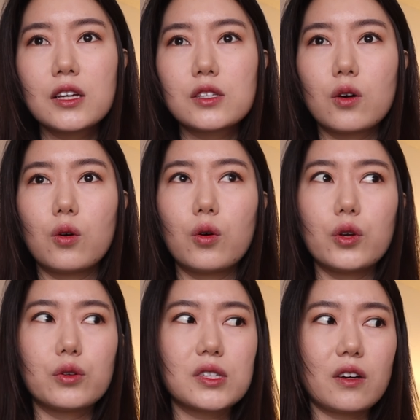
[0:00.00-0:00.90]
So
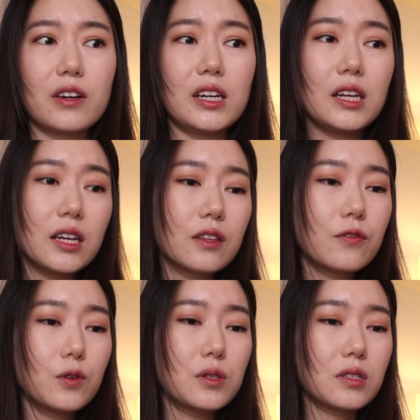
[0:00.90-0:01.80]
you'll start eating the
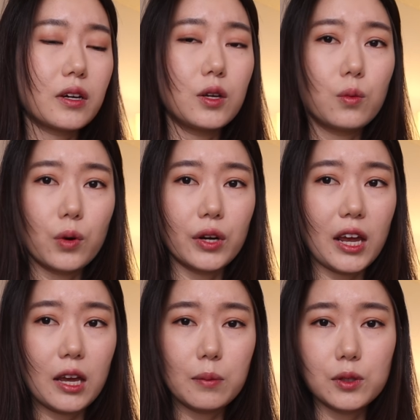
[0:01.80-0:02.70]
foods that you weren't
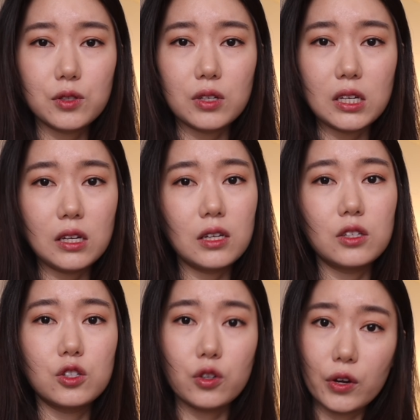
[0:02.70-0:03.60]
able to eat
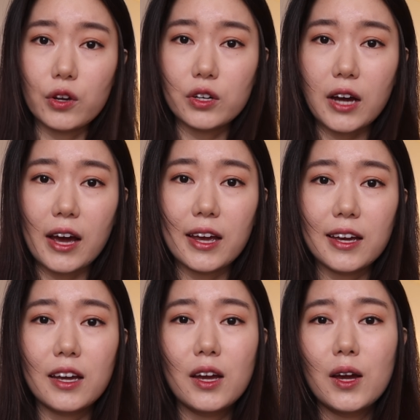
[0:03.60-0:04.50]
during your diet,